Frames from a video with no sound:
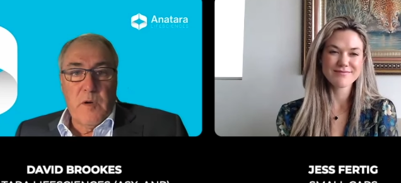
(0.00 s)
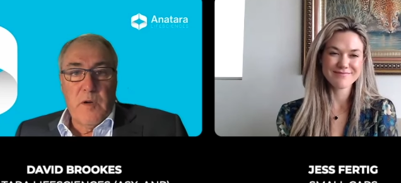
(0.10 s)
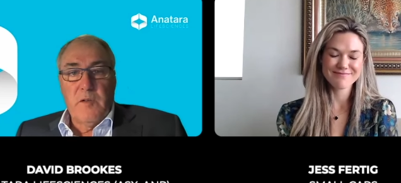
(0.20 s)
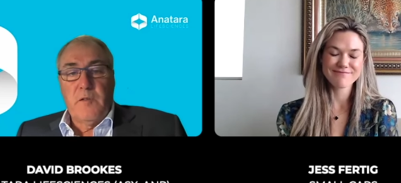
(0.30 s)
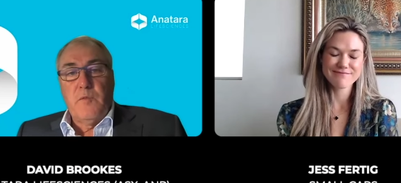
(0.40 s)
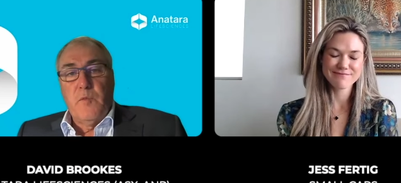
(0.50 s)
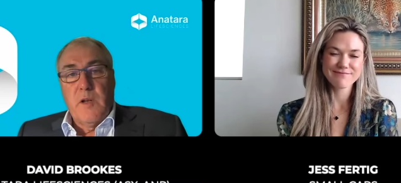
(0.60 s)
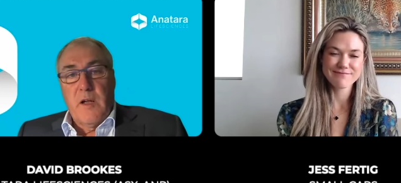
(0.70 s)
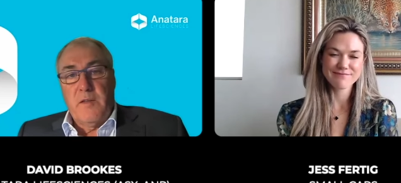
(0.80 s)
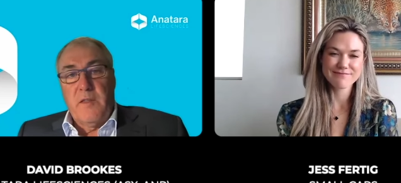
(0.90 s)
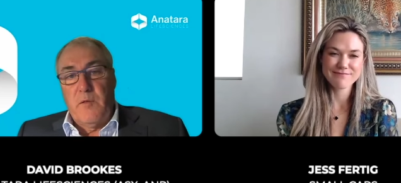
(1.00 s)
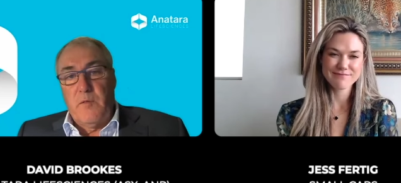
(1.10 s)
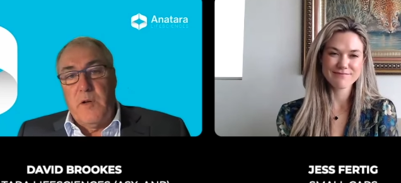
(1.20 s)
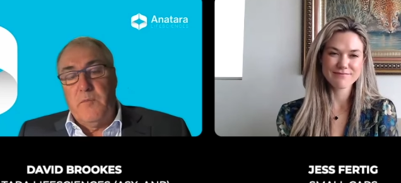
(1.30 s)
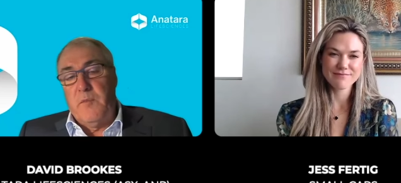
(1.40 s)
Speaker 1: whereas we'd like to think
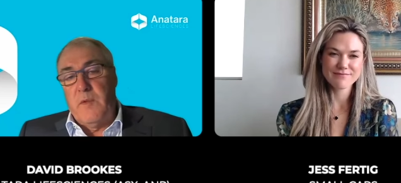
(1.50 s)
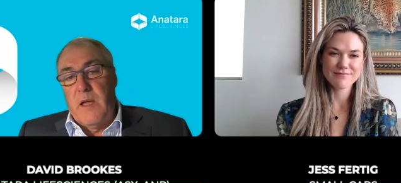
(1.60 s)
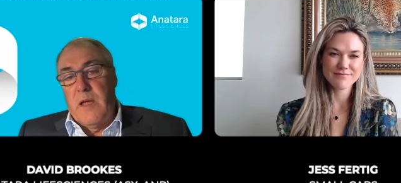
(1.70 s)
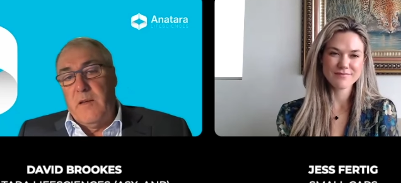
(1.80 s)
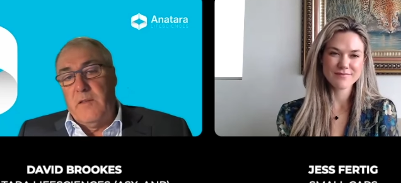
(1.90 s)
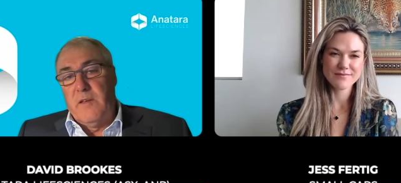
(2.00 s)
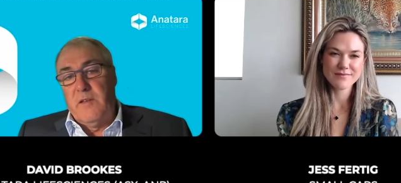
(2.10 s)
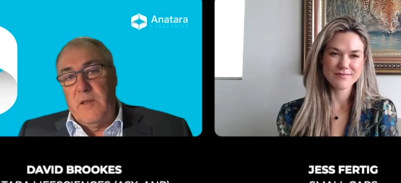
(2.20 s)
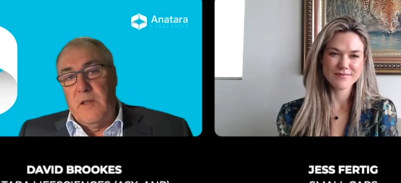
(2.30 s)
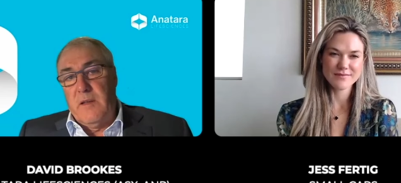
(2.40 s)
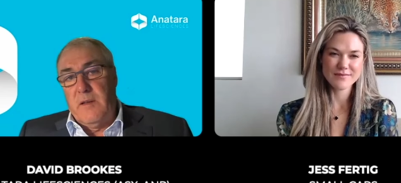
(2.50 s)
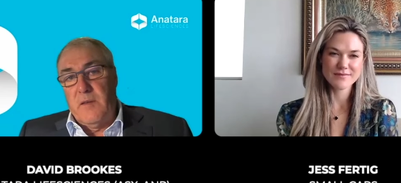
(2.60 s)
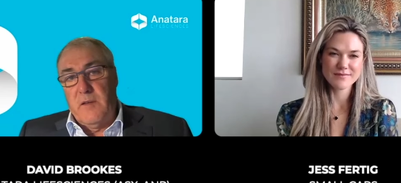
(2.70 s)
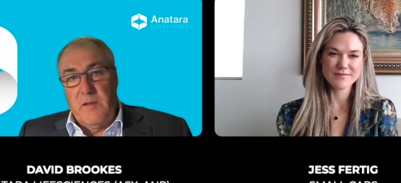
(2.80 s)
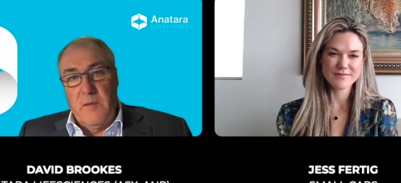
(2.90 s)
we're assisting
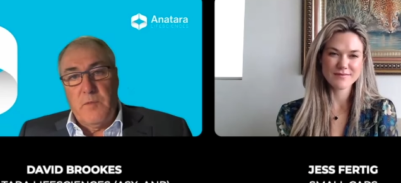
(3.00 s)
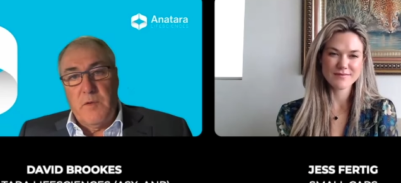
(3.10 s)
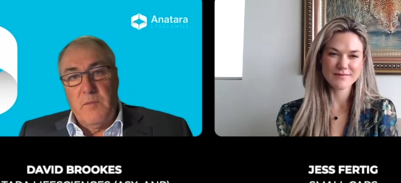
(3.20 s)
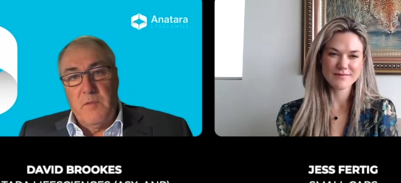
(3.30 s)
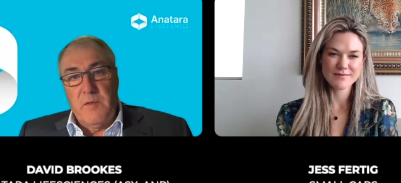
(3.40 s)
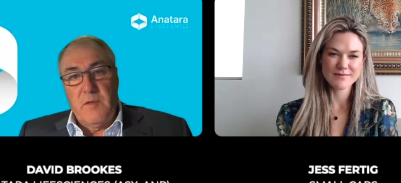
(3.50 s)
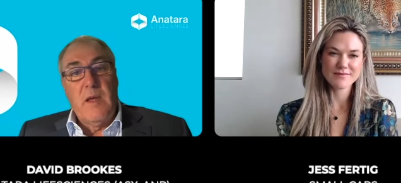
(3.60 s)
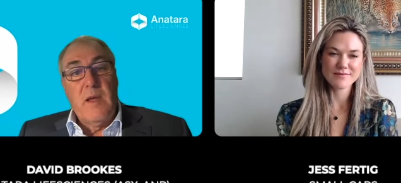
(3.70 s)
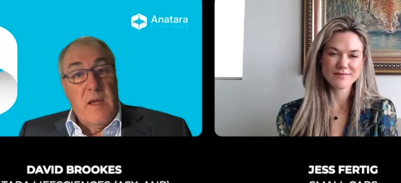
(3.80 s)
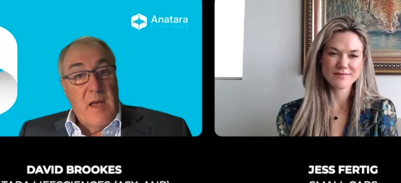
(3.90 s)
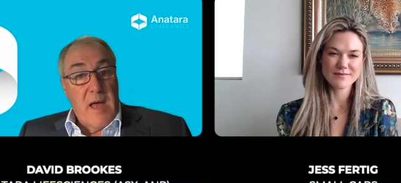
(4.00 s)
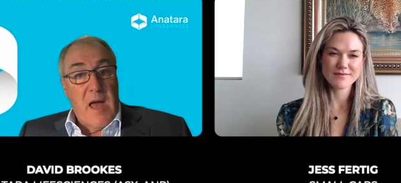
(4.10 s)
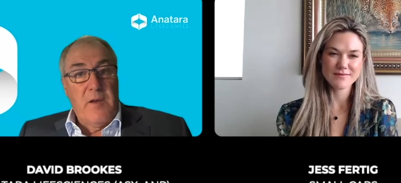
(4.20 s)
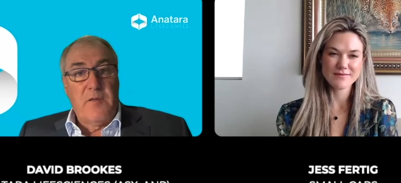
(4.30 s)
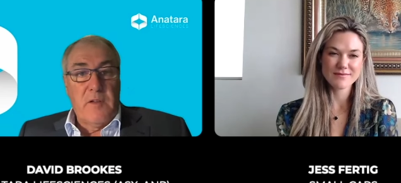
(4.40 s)
the symptoms
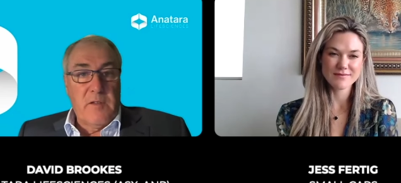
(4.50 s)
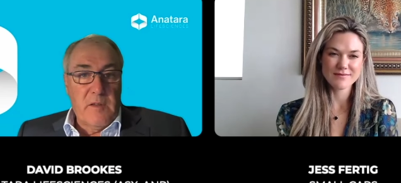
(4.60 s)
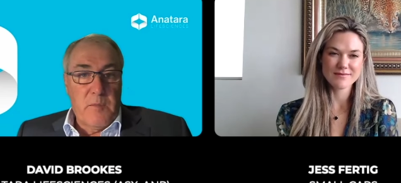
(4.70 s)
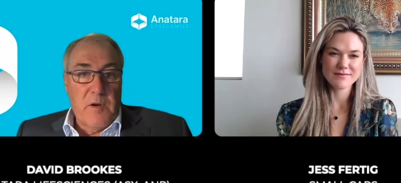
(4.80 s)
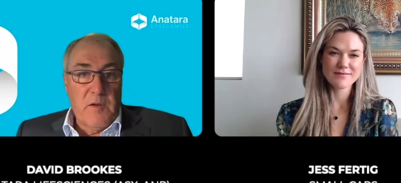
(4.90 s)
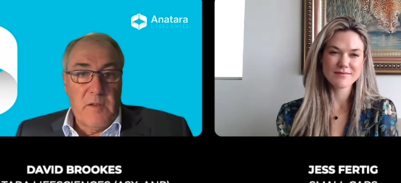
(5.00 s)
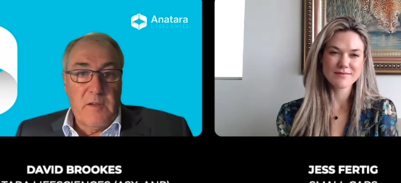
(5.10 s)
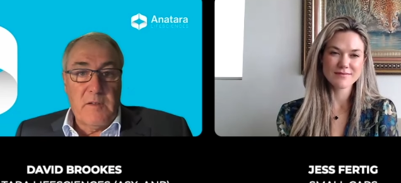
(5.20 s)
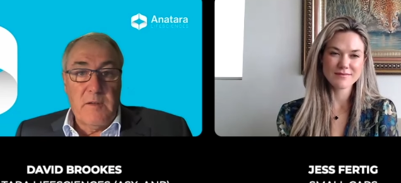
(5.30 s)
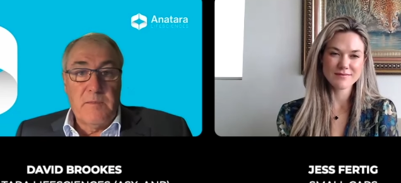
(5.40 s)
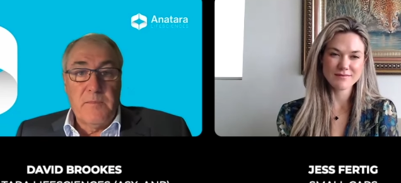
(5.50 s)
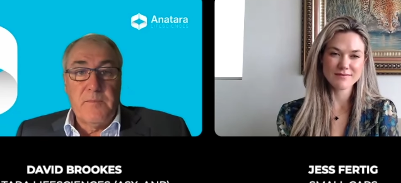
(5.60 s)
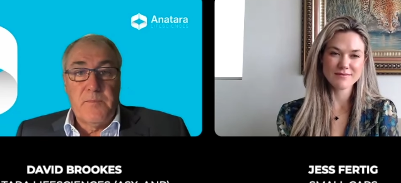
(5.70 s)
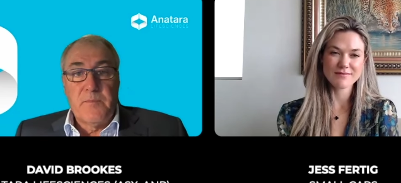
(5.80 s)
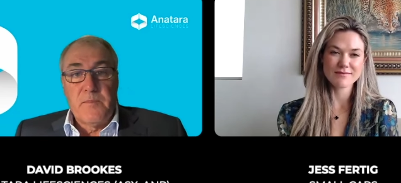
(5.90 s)
and addressing the process.
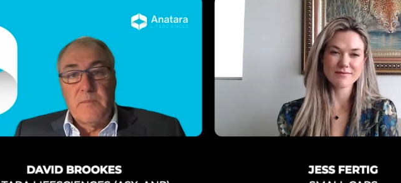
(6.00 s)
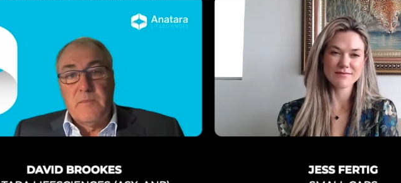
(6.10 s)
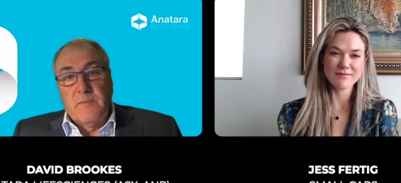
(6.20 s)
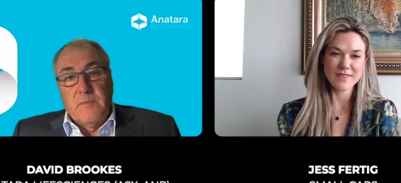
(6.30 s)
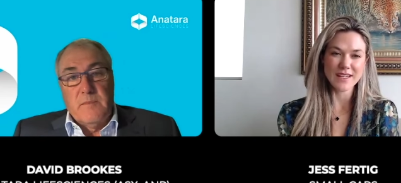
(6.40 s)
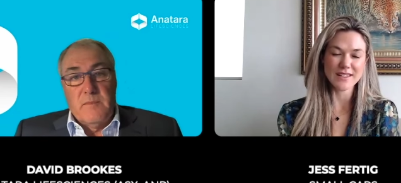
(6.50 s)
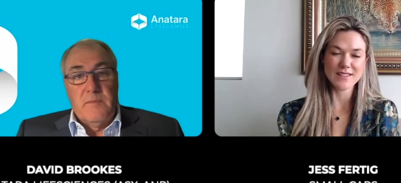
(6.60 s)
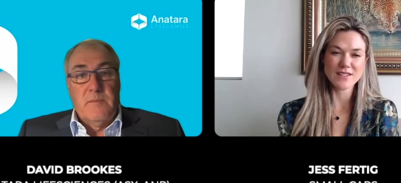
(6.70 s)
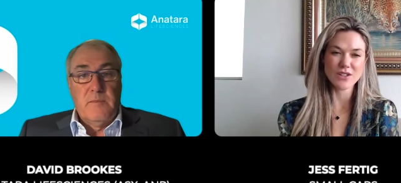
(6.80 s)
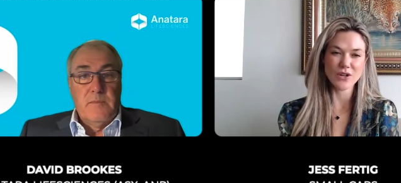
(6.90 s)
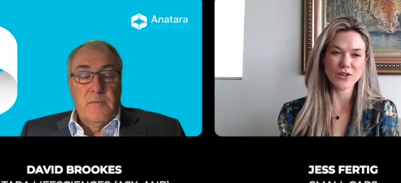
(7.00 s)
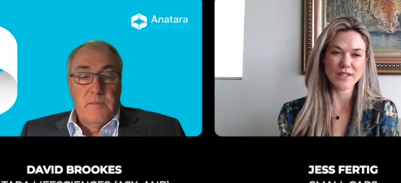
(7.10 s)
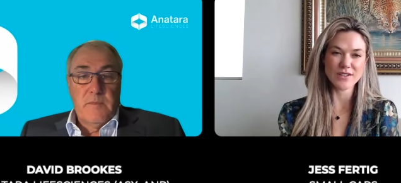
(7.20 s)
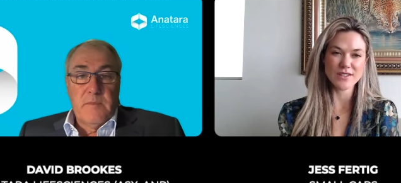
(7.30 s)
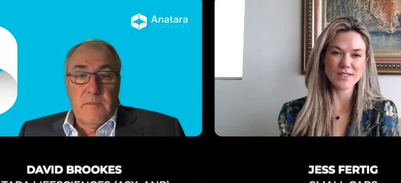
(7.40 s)
Speaker 2: Mm-hmm. That is so
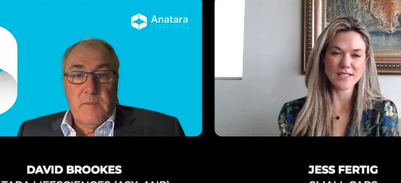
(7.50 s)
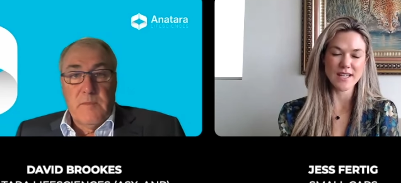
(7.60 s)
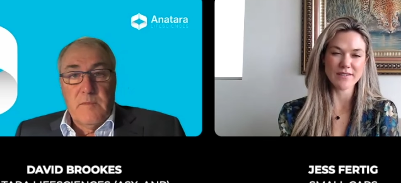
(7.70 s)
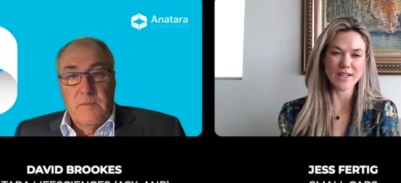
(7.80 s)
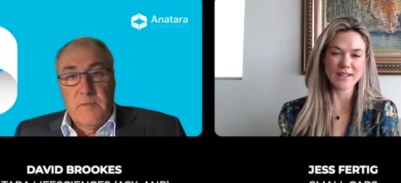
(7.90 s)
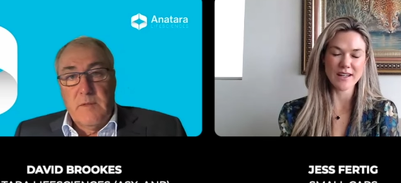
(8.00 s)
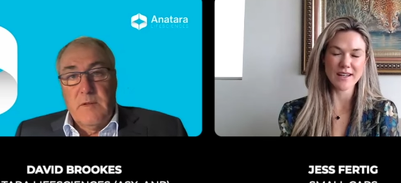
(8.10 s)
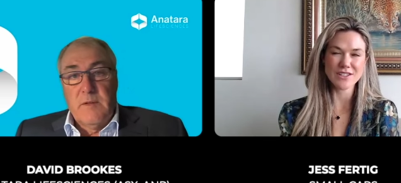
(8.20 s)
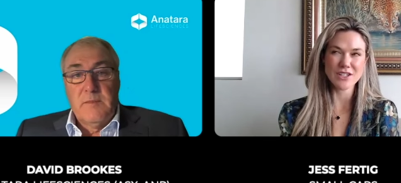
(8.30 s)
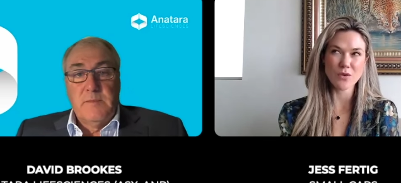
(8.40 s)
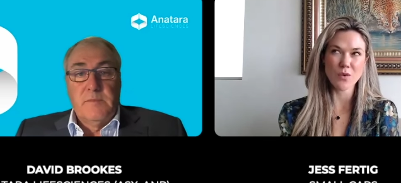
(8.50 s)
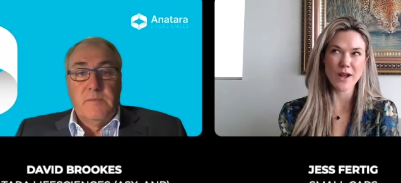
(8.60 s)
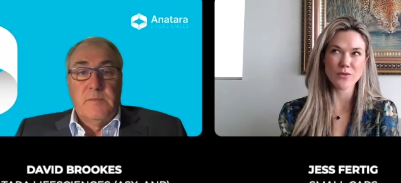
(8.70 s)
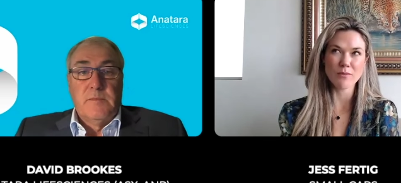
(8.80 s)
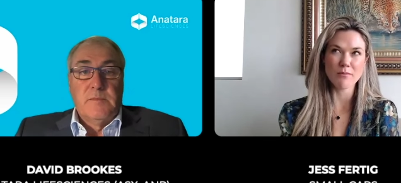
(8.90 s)
interesting, David, and, and actually
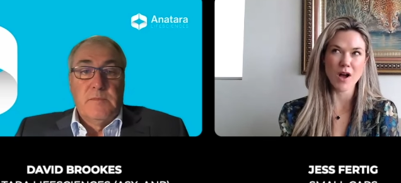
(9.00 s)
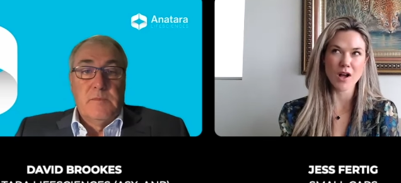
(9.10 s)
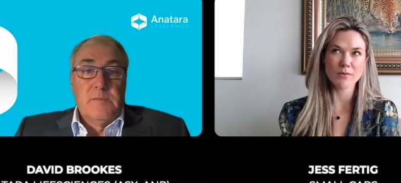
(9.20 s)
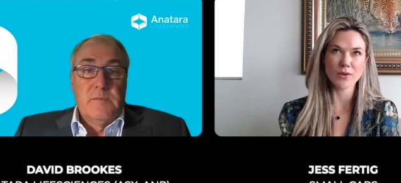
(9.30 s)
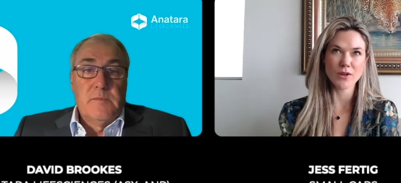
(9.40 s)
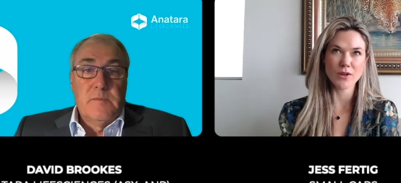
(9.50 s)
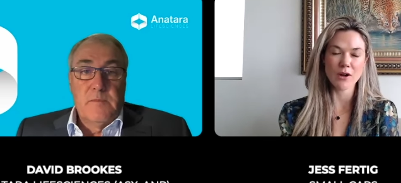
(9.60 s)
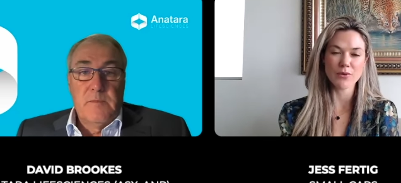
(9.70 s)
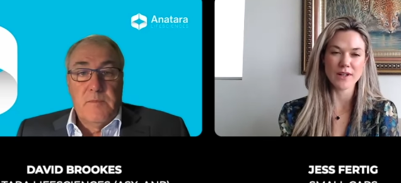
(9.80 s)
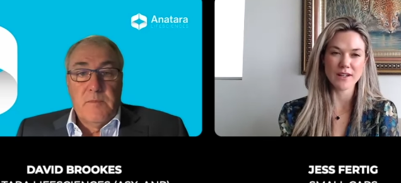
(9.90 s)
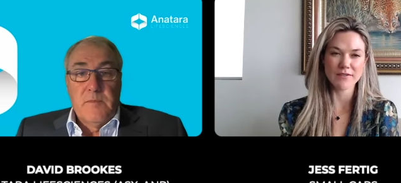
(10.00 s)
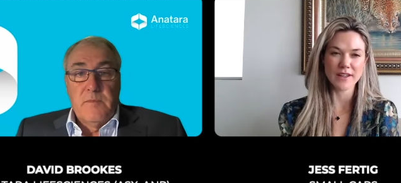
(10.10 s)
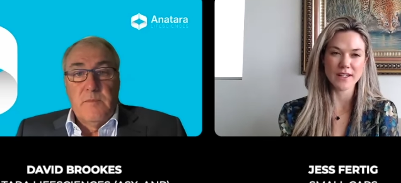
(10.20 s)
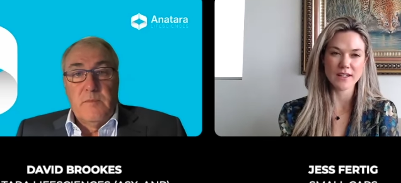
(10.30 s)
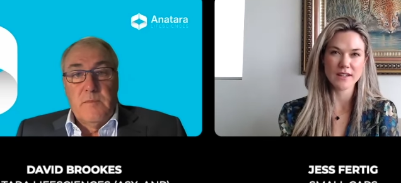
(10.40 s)
quite remarkable how
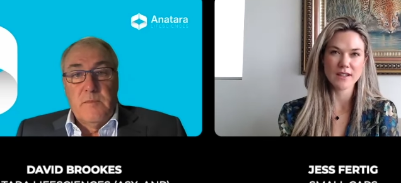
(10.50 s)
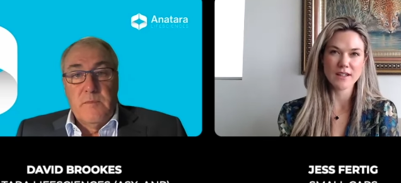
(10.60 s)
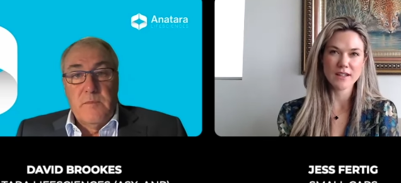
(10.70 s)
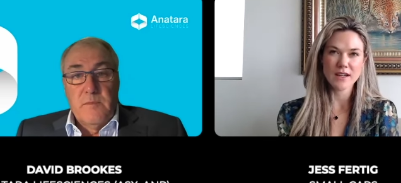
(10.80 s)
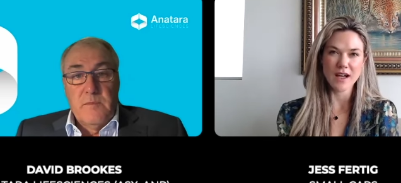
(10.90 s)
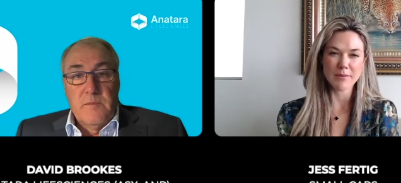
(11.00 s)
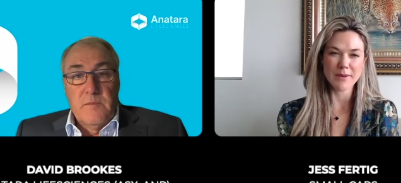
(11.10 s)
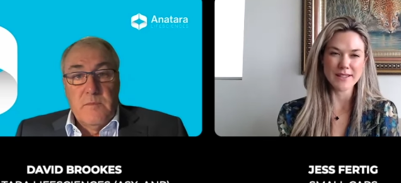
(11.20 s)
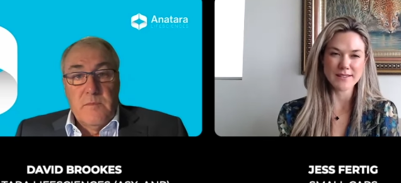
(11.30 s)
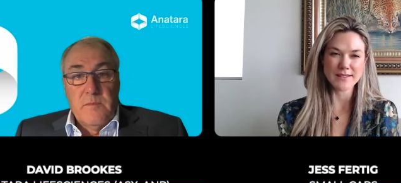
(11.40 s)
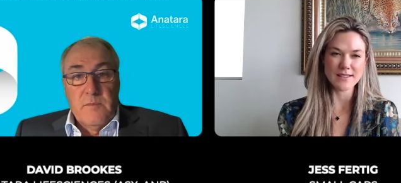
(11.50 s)
prolific I B S